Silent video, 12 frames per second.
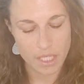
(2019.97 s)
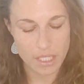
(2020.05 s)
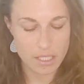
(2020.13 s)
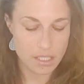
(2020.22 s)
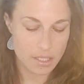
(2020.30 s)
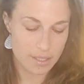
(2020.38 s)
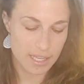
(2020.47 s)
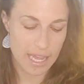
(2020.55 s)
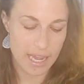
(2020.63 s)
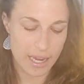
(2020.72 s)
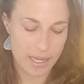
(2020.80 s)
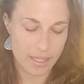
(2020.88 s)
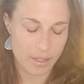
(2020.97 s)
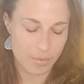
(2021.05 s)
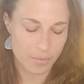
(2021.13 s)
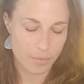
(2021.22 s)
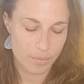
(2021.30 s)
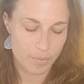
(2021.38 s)
It's like
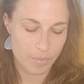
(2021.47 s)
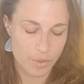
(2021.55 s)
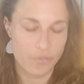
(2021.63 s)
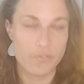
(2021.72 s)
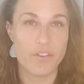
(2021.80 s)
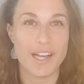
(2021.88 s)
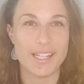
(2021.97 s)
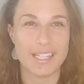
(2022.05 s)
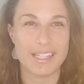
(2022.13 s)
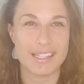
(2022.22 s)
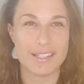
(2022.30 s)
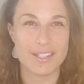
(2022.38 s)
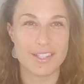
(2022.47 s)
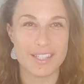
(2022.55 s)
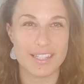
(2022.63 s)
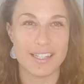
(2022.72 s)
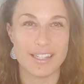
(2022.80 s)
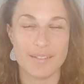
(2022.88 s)
you finally can
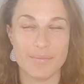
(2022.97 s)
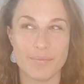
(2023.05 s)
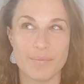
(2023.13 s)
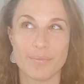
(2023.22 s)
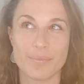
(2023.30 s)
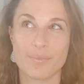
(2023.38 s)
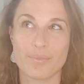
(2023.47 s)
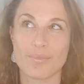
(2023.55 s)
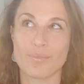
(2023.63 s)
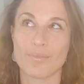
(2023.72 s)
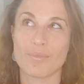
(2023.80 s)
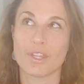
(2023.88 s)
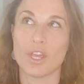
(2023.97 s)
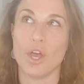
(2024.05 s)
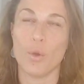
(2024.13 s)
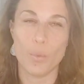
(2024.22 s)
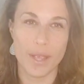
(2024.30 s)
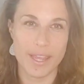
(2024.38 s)
see
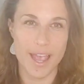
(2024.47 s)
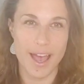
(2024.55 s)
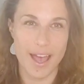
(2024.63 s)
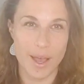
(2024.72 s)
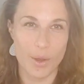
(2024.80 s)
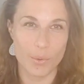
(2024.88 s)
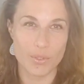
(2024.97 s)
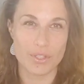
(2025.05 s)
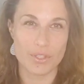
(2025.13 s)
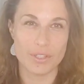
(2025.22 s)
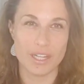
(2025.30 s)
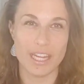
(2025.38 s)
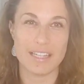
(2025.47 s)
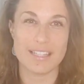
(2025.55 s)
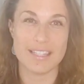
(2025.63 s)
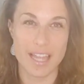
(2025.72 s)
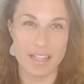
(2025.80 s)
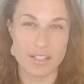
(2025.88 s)
a way out in the
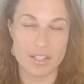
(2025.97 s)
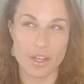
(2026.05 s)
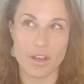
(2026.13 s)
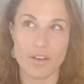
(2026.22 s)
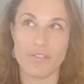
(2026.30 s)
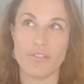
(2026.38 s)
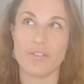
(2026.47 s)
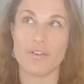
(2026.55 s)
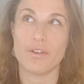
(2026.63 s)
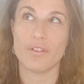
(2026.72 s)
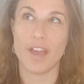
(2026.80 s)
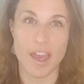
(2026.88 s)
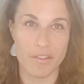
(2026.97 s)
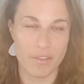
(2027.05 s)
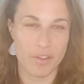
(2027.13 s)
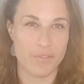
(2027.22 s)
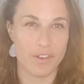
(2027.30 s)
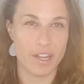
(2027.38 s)
sense of
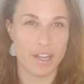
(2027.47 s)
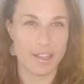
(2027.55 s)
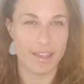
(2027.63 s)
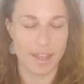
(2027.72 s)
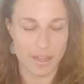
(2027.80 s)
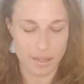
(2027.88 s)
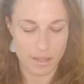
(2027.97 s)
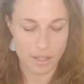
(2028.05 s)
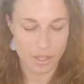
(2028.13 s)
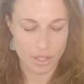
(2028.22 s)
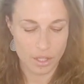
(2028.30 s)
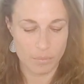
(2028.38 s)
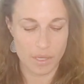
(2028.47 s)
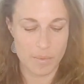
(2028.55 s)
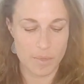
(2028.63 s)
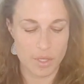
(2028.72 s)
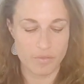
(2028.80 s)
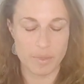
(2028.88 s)
having fun again.
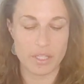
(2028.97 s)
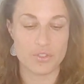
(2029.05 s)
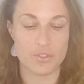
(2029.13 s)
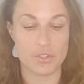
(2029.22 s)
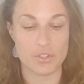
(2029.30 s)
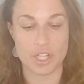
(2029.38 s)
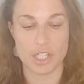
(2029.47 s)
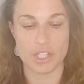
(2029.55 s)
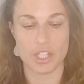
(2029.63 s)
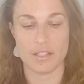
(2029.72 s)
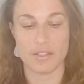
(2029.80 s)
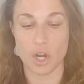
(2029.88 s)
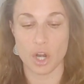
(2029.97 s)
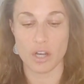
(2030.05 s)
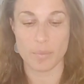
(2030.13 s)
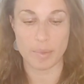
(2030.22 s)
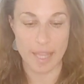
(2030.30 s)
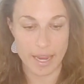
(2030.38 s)
Maybe you've been through such a
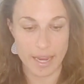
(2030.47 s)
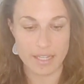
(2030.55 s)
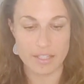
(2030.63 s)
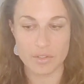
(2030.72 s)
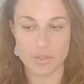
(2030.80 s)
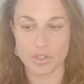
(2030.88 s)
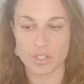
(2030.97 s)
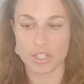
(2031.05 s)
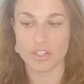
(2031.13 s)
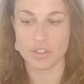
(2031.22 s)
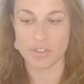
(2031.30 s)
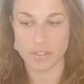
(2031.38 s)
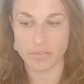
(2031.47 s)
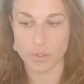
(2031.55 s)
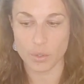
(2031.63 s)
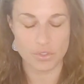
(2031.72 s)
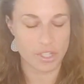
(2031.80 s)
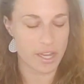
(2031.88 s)
dark place or such a
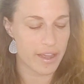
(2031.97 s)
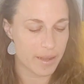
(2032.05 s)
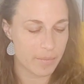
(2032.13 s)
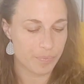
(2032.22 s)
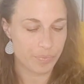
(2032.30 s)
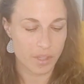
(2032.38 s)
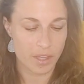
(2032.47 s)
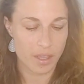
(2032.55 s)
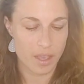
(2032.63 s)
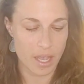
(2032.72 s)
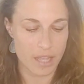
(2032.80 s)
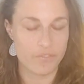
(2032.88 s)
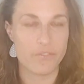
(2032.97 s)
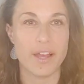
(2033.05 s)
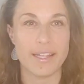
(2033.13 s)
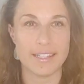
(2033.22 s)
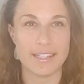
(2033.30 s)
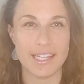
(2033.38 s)
difficult time and
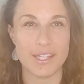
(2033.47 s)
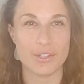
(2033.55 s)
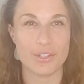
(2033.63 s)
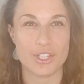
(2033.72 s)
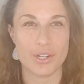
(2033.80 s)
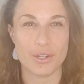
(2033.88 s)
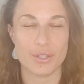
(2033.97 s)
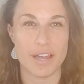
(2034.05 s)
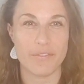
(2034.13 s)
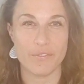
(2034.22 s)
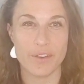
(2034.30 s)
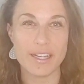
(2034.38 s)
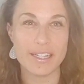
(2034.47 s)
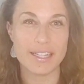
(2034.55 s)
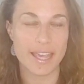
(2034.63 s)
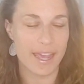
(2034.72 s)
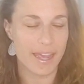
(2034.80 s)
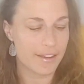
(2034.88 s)
finally, you're starting to have fun
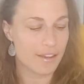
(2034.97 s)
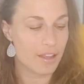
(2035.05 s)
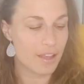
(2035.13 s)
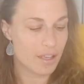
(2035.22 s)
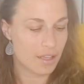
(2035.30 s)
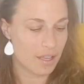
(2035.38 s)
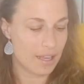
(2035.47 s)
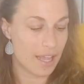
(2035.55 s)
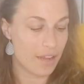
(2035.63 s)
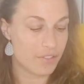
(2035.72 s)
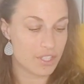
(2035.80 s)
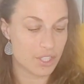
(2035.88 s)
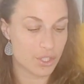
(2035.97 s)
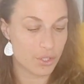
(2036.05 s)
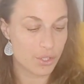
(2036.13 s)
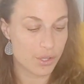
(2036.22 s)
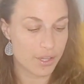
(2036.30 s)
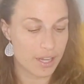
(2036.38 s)
again. Life is
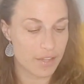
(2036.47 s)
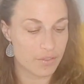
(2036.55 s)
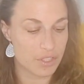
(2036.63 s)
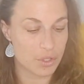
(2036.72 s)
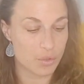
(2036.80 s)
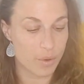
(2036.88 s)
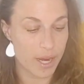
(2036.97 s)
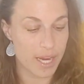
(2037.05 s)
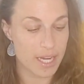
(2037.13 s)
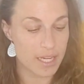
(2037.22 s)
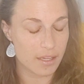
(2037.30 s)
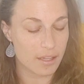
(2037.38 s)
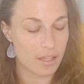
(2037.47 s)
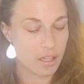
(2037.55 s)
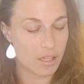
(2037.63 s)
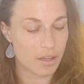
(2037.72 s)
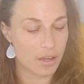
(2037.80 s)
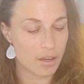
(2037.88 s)
good. Life is great.
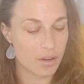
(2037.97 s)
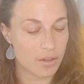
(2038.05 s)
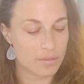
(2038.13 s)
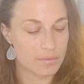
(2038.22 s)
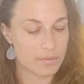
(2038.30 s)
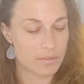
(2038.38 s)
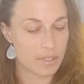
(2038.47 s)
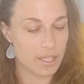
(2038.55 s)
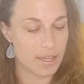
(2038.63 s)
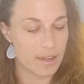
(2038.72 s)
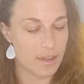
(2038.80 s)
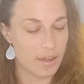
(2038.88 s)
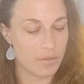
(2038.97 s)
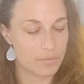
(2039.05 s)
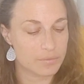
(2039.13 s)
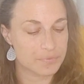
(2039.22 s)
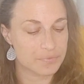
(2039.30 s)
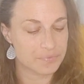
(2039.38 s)
Yeah.
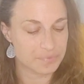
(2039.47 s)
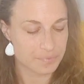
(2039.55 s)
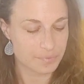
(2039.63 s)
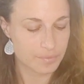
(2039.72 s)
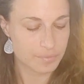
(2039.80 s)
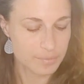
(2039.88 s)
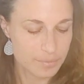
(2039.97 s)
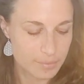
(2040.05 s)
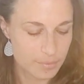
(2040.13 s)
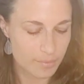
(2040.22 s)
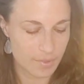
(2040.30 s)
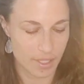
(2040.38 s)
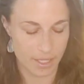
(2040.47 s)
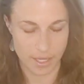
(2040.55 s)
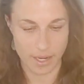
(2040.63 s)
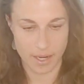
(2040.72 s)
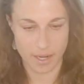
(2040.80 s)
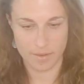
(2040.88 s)

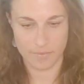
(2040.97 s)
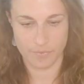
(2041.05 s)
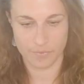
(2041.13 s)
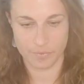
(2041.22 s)
Okay.